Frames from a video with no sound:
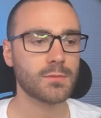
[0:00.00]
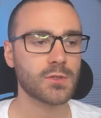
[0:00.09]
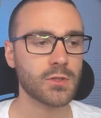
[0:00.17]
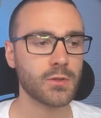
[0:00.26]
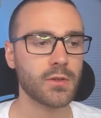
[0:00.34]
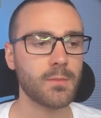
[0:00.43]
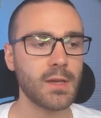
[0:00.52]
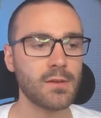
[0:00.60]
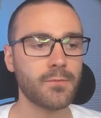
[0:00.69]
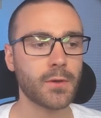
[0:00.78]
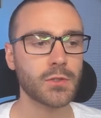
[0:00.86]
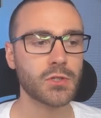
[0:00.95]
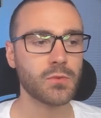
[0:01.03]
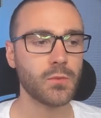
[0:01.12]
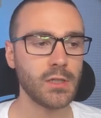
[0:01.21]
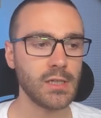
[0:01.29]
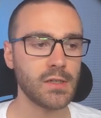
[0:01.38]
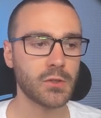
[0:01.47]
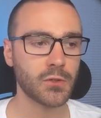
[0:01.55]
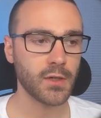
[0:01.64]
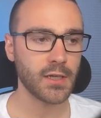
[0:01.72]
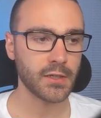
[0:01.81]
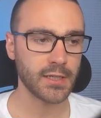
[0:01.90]
So in the main function, we need to
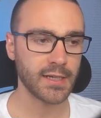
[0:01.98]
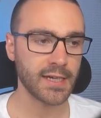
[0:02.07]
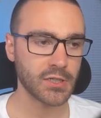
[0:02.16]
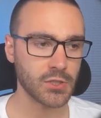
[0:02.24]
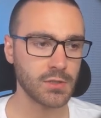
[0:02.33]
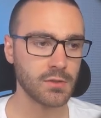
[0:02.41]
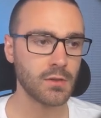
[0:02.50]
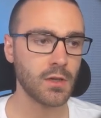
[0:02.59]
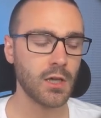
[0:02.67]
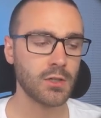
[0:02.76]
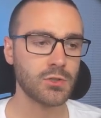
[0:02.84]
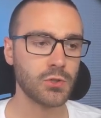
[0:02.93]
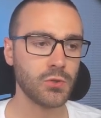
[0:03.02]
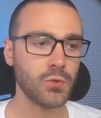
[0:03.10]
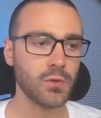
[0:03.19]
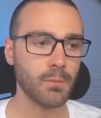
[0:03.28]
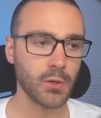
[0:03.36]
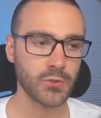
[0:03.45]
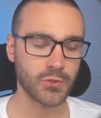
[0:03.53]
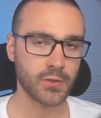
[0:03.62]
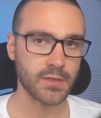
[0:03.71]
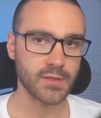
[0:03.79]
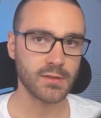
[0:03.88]
create a connection to the
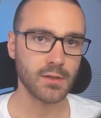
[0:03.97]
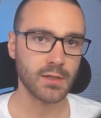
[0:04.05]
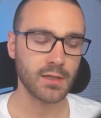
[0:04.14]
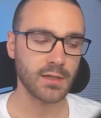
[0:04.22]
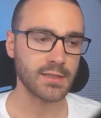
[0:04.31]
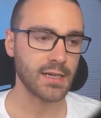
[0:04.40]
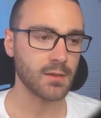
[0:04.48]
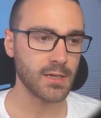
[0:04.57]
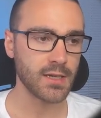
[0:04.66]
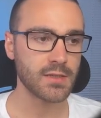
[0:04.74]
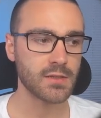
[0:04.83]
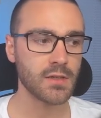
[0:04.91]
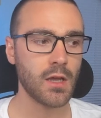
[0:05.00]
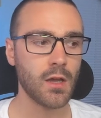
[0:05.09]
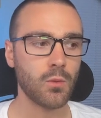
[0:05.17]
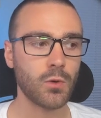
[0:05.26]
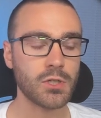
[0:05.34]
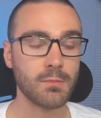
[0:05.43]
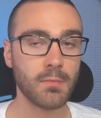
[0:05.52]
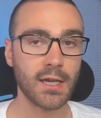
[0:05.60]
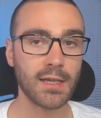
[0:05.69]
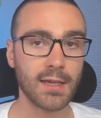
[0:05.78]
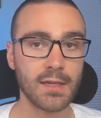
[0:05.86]
Postgres database, which in
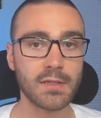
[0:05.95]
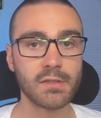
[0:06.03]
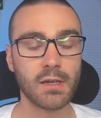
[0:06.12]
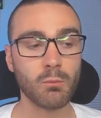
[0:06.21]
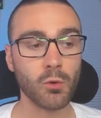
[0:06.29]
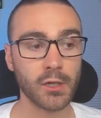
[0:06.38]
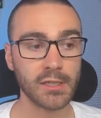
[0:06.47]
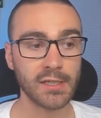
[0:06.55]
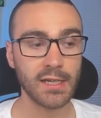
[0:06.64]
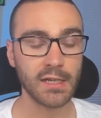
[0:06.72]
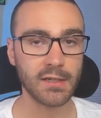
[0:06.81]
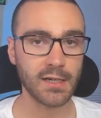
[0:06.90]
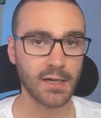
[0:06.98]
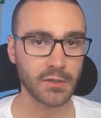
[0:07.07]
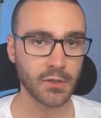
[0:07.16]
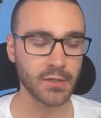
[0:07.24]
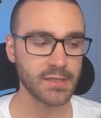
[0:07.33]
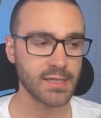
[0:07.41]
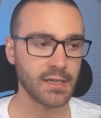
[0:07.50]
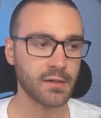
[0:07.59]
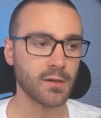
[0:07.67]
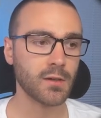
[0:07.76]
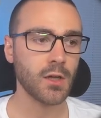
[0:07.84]
my case, I'm running in a Docker
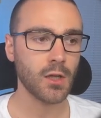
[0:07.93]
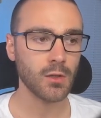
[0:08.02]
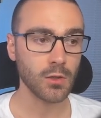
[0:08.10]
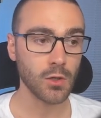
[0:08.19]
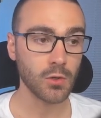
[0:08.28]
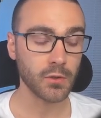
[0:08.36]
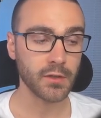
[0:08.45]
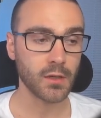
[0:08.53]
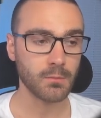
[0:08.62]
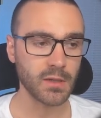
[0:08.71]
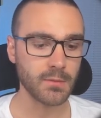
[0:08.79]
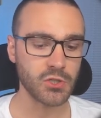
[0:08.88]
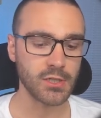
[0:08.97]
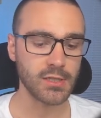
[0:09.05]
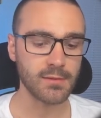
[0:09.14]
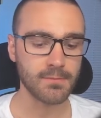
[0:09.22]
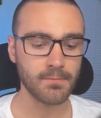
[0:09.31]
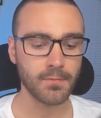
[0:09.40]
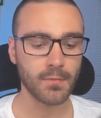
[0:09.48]
container locally on my machine.